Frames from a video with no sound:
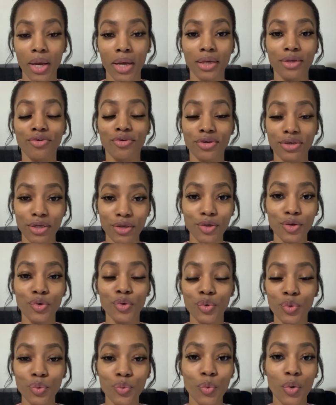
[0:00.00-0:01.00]
She
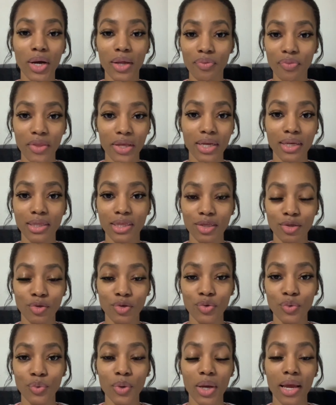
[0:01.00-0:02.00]
knew one thing to
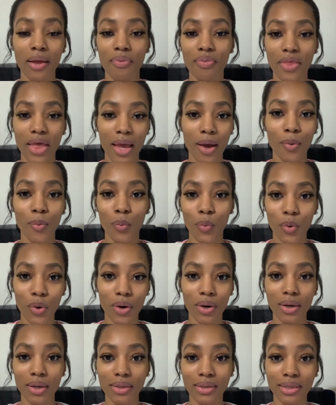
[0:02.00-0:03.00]
do, and that
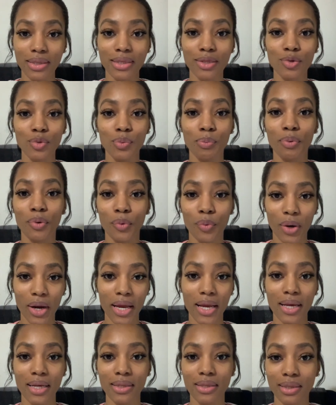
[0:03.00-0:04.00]
was to
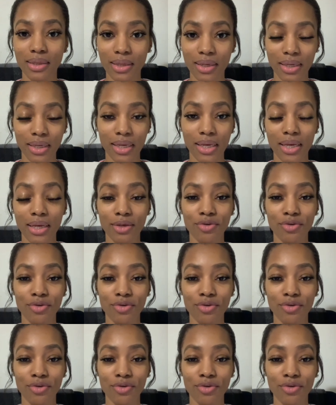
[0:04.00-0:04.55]
praise the King.